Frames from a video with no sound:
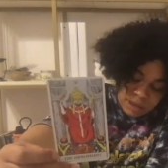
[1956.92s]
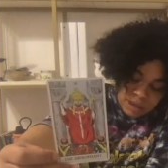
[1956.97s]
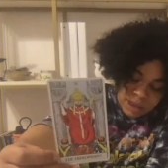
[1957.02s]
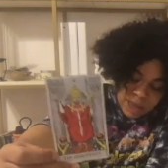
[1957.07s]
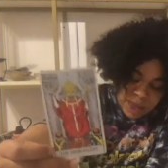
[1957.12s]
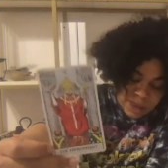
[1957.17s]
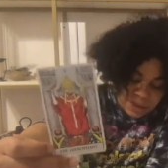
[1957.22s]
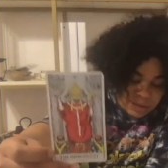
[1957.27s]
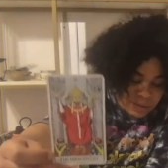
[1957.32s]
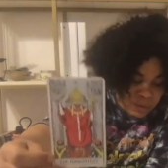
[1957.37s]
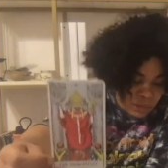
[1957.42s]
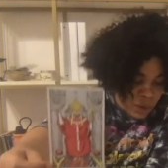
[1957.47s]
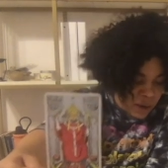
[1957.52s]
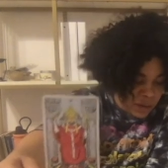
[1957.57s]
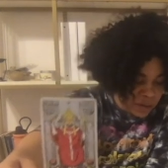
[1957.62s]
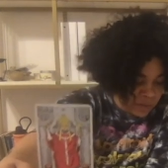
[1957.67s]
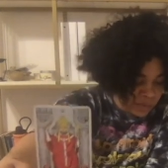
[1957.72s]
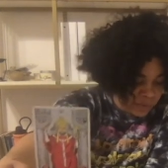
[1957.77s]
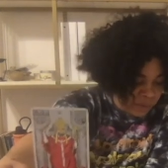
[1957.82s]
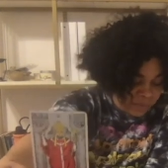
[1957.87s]
Ace of Wands
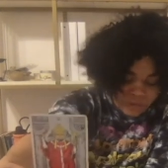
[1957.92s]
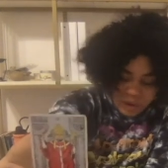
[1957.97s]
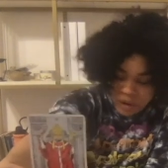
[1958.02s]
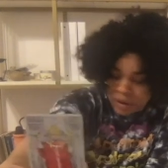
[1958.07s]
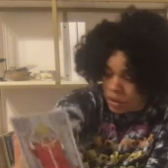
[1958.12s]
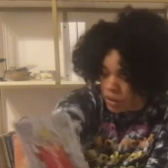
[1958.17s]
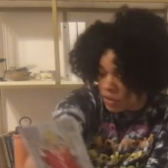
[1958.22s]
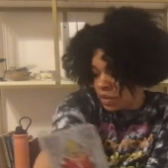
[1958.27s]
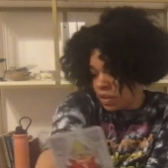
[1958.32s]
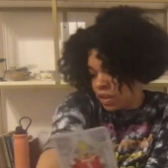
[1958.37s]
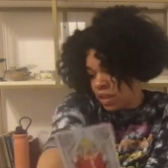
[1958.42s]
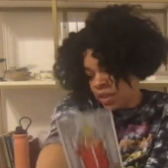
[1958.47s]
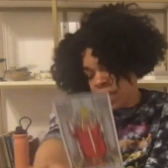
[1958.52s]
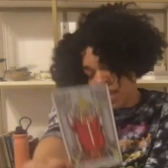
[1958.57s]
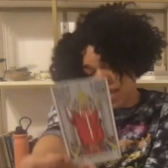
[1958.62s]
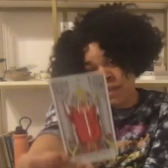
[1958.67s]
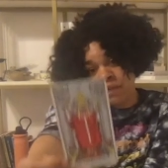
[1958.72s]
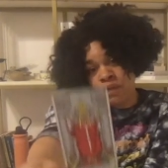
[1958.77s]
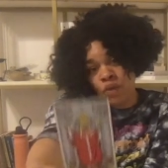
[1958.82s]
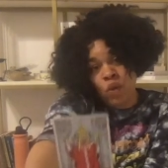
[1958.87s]
in reverse, the Ten
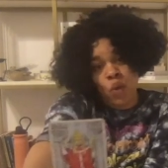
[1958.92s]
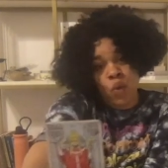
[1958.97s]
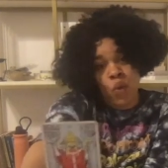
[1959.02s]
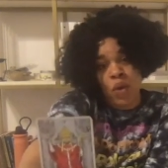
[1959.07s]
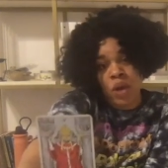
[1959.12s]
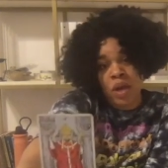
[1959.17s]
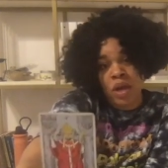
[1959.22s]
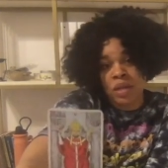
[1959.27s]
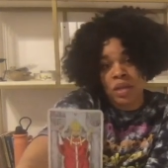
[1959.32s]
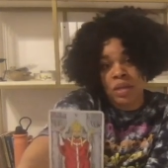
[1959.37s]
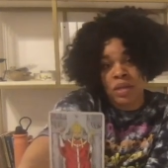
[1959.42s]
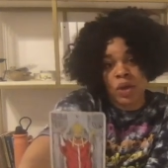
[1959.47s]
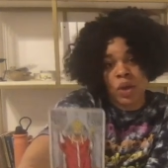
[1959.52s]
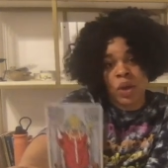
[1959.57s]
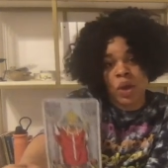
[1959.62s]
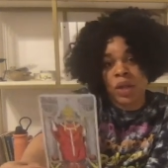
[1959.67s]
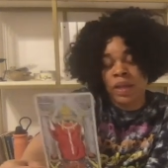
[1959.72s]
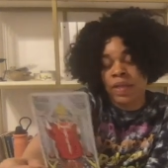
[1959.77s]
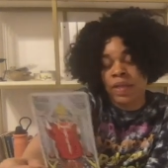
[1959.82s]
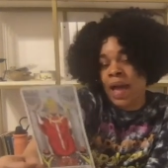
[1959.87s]
of Coins,
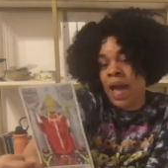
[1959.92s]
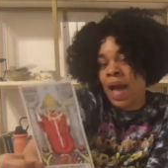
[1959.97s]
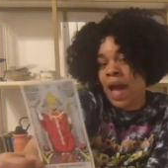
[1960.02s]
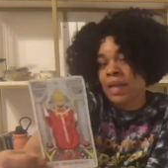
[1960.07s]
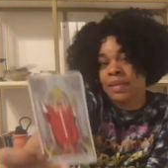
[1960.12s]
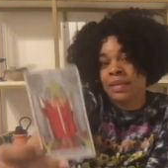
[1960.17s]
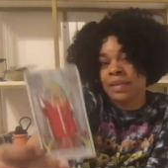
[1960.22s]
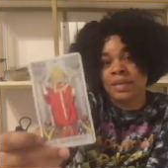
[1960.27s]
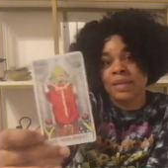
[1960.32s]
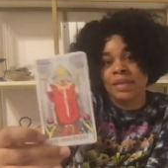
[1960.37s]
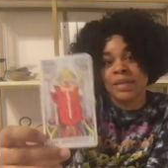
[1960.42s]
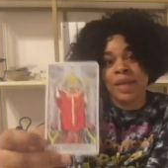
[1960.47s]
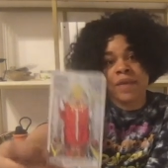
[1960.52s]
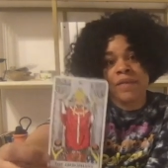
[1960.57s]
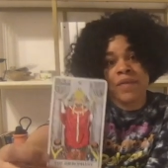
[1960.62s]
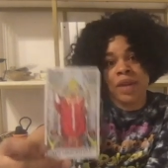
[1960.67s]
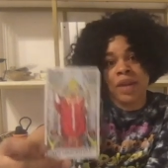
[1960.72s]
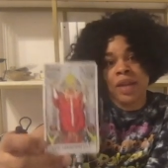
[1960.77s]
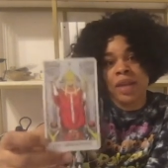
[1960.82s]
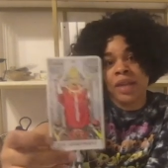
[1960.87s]
all of that, I
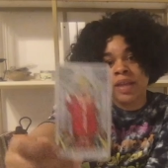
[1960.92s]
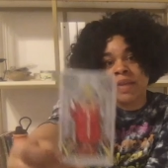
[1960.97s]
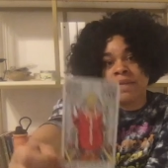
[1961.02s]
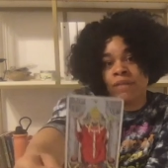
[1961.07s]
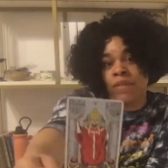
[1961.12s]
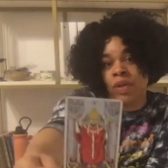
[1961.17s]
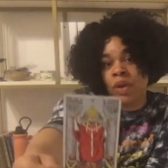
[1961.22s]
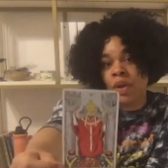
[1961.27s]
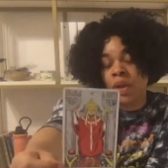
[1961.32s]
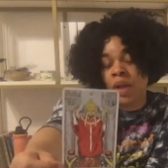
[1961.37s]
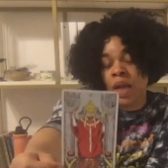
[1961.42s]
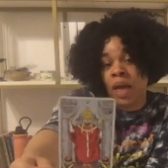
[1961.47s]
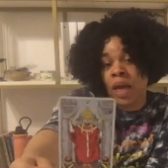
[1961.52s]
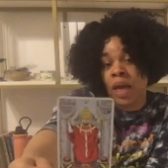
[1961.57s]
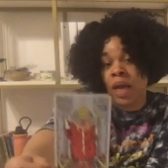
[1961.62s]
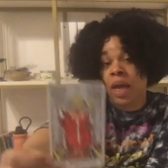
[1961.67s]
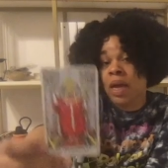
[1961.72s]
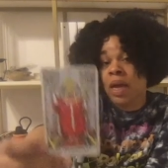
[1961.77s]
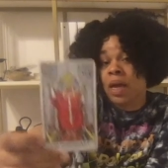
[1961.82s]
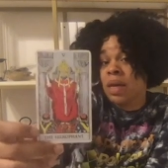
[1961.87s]
definitely feel like
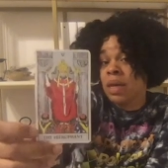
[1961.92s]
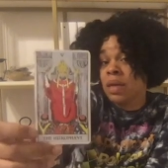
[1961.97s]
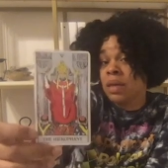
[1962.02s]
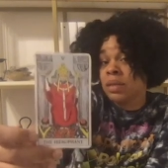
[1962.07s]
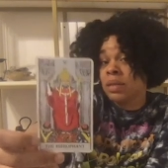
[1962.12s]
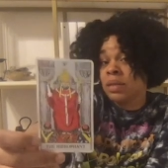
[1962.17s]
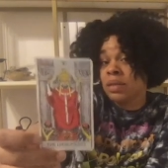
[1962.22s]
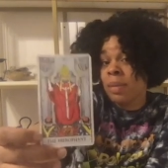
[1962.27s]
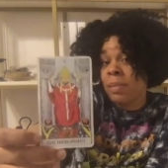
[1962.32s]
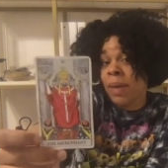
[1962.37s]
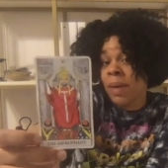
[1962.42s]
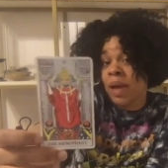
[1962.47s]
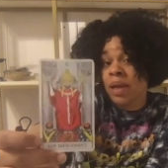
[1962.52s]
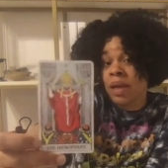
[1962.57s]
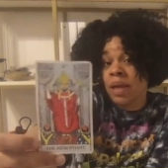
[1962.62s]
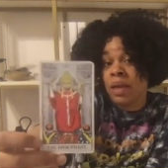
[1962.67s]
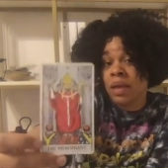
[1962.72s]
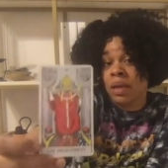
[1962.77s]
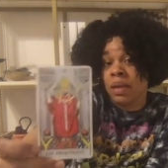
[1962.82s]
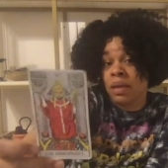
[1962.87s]

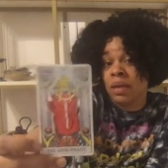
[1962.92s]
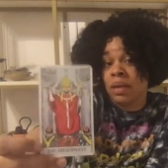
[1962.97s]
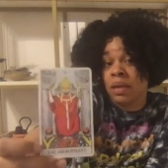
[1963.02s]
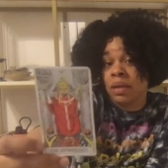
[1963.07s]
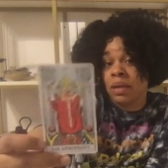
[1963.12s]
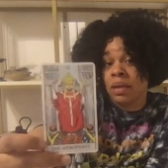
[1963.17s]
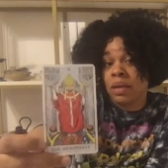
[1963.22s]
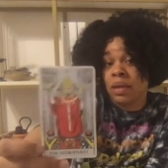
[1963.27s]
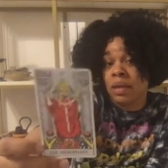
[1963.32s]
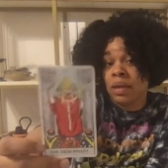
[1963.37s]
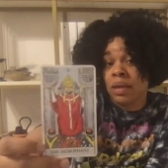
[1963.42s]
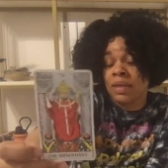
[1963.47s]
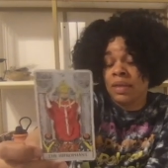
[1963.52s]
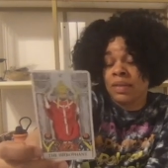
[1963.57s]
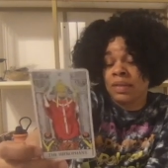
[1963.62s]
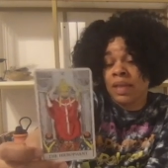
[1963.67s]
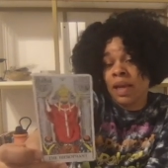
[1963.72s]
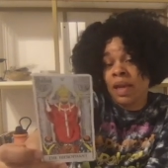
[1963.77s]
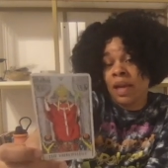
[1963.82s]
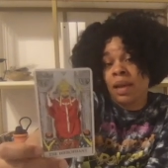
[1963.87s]
somebody is
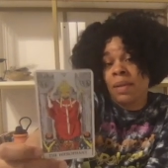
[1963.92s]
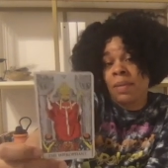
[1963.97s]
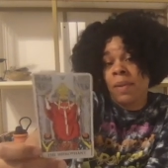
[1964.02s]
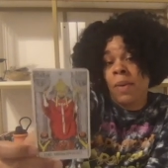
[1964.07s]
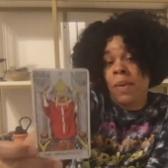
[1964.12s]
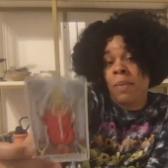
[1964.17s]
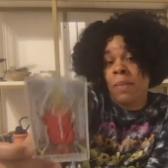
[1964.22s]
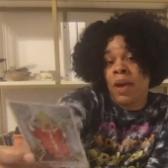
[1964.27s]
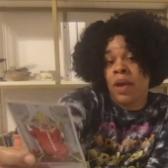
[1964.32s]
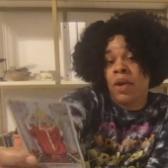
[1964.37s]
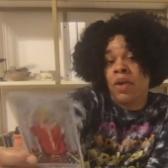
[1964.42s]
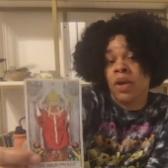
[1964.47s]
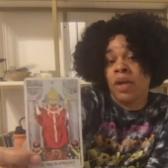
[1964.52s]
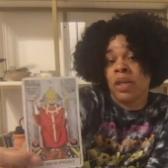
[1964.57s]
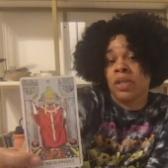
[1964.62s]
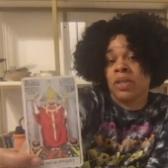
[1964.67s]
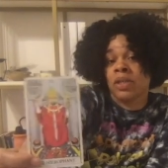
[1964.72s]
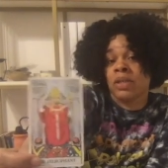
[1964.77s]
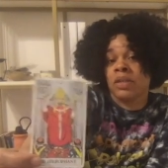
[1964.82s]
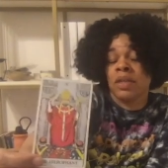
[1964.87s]
thinking about marriage.
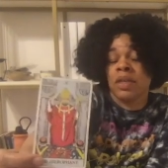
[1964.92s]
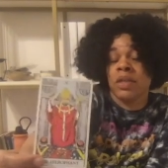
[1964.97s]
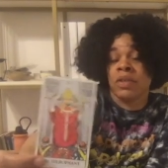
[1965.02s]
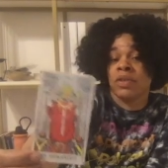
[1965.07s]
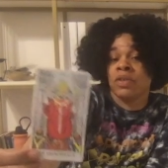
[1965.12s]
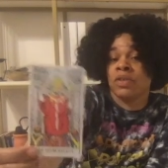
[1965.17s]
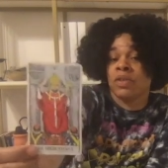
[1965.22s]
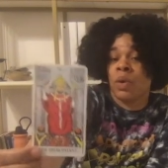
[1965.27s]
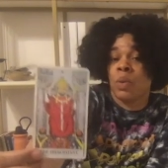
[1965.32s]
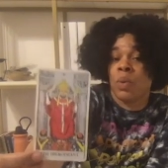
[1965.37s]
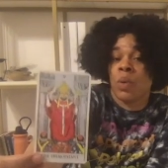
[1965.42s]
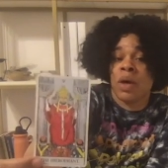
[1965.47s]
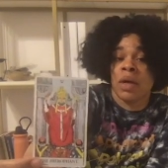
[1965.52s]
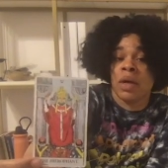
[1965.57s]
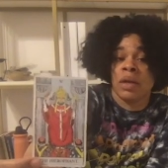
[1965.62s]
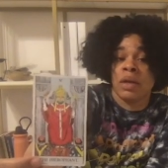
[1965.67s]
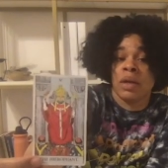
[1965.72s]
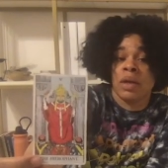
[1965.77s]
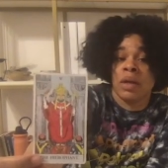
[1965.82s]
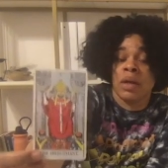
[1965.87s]
It's either
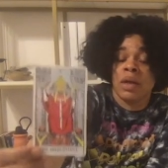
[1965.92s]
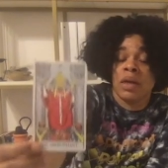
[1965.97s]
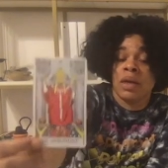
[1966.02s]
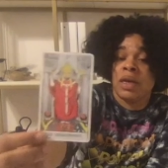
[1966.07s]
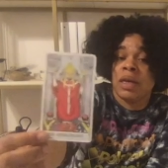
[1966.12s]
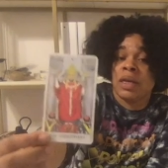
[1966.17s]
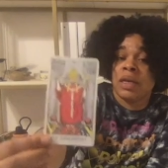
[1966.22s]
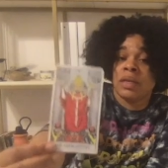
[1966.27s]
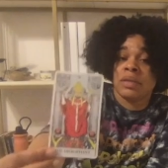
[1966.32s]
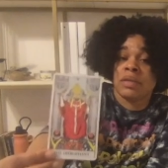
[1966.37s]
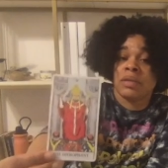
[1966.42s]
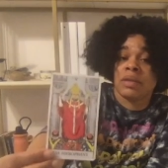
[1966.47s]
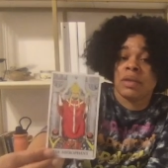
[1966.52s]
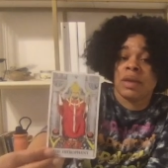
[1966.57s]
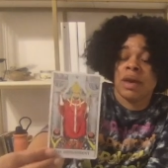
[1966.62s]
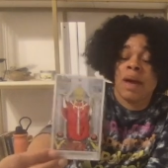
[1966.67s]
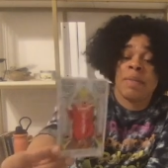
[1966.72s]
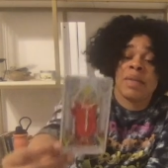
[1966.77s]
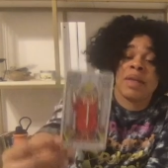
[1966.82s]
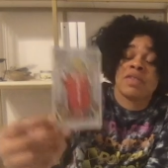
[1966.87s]
someone is
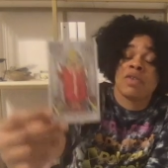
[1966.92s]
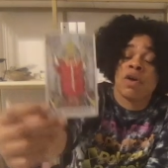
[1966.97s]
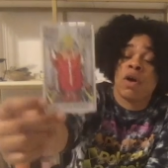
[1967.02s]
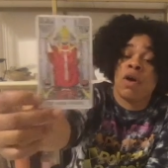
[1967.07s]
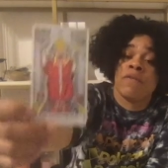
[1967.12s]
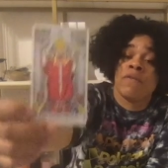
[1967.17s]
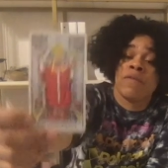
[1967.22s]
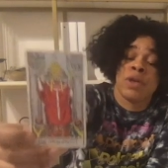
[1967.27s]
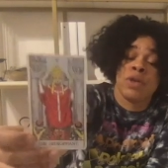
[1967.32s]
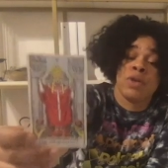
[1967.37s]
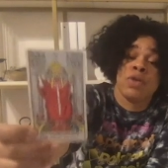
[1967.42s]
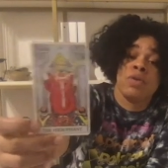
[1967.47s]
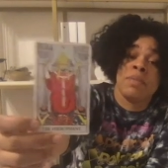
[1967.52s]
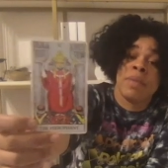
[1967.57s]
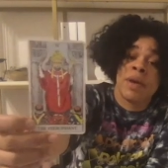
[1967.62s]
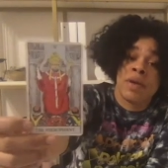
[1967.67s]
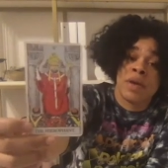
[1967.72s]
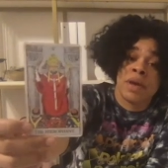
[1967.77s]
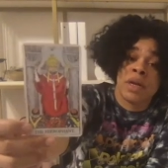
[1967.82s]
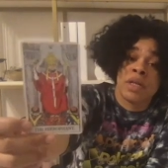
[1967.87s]
coming to offer you
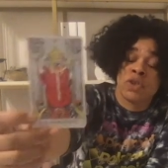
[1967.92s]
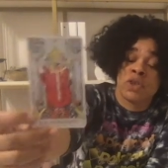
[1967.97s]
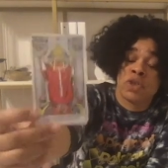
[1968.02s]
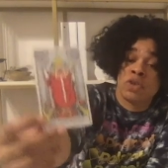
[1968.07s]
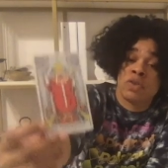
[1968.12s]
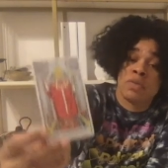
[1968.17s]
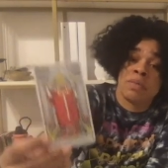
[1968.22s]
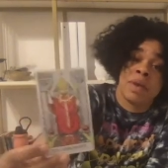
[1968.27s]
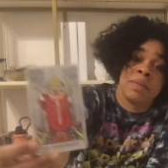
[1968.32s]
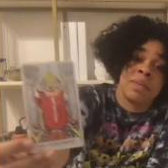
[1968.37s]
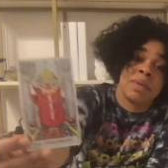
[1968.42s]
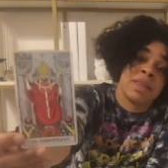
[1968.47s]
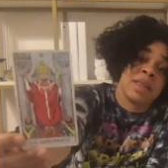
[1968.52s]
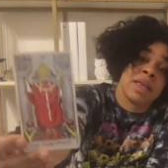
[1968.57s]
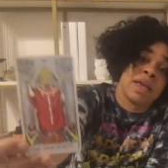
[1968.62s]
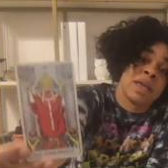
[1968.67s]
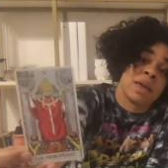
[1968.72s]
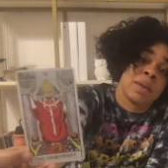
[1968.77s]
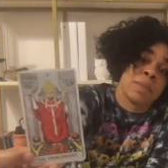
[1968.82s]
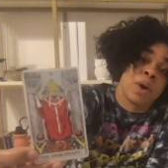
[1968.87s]
marriage, or you may be
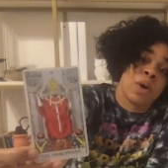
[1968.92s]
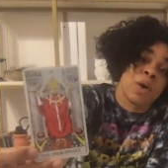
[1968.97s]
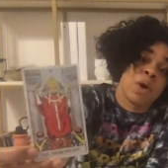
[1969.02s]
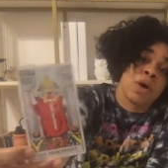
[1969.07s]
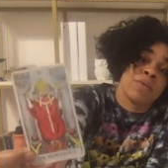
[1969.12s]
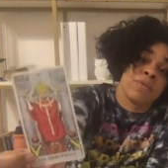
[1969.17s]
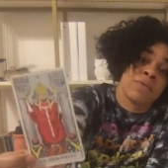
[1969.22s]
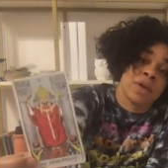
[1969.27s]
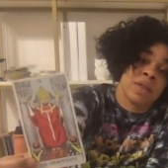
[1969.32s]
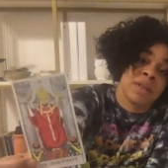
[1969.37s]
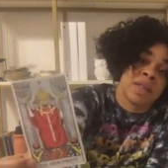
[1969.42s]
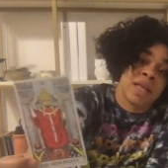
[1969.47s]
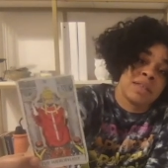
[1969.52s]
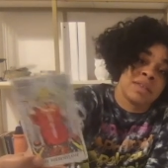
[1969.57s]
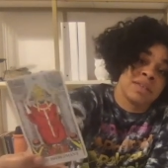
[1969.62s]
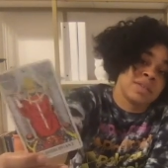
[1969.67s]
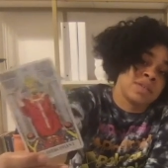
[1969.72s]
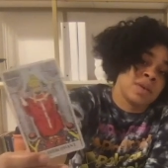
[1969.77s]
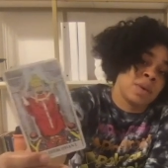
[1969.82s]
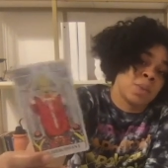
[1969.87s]
thinking about offering that to
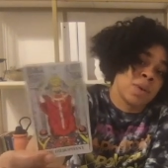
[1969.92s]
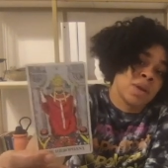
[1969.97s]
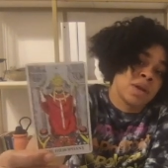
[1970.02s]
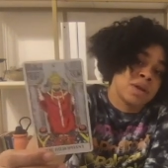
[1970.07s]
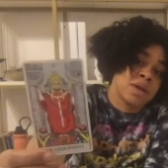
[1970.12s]
someone else.